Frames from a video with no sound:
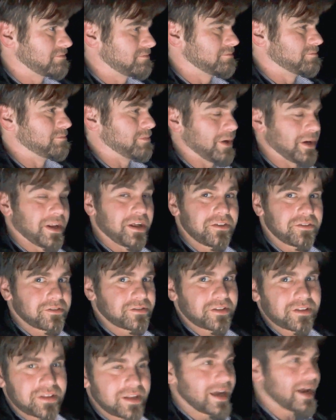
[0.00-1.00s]
But other
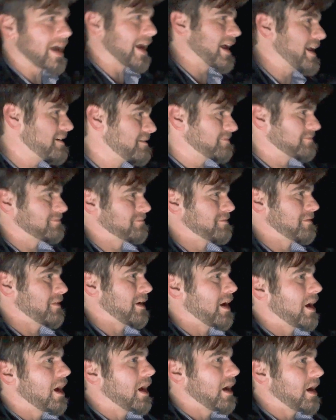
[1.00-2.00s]
than that,
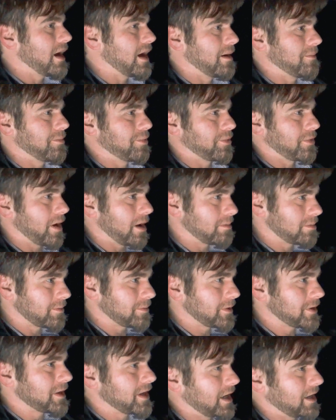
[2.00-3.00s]
I'm
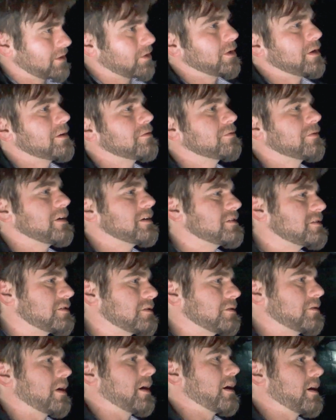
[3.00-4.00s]
probably not going to fight
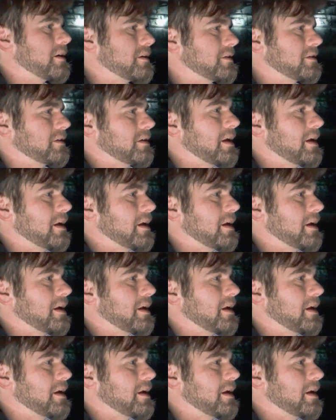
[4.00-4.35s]
too hard.